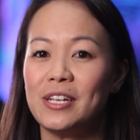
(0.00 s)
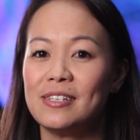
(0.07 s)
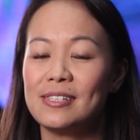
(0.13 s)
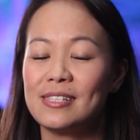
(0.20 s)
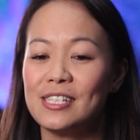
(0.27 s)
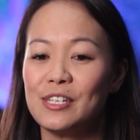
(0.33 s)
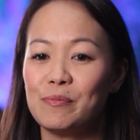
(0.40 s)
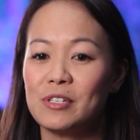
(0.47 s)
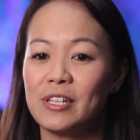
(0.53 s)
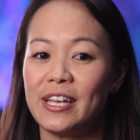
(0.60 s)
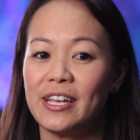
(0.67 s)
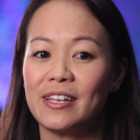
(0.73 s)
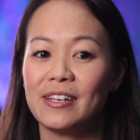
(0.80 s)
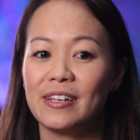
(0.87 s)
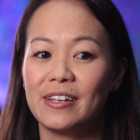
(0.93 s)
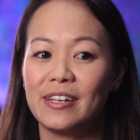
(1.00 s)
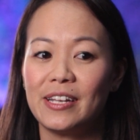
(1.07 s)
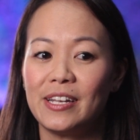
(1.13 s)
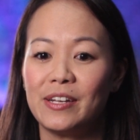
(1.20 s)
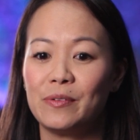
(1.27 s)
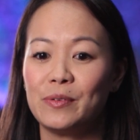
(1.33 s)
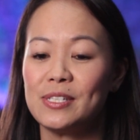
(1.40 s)
it seemed like
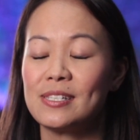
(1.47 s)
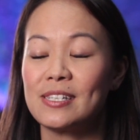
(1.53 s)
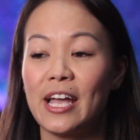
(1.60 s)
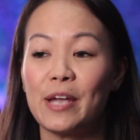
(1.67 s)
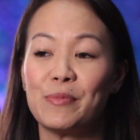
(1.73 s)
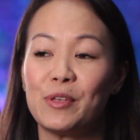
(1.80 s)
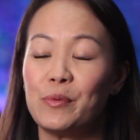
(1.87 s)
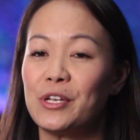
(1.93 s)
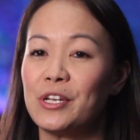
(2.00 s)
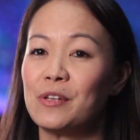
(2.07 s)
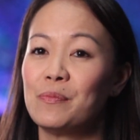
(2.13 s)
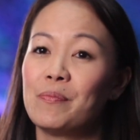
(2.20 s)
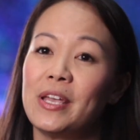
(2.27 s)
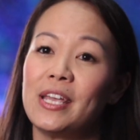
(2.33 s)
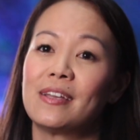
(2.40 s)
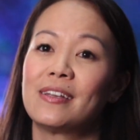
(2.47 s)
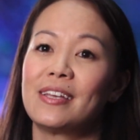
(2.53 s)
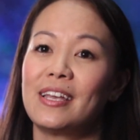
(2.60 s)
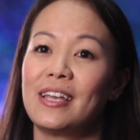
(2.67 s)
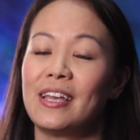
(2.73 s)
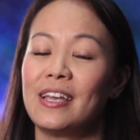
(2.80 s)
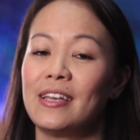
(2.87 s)
it was time that we could make
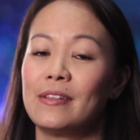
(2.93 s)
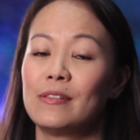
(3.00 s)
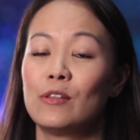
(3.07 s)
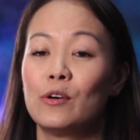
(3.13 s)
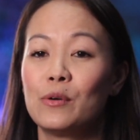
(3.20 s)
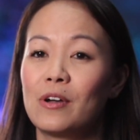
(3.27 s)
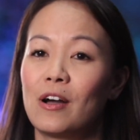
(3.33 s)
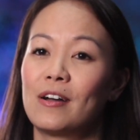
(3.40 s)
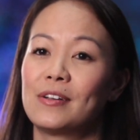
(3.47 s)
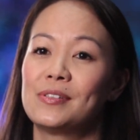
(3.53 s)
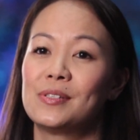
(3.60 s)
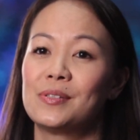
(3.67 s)
a low-cost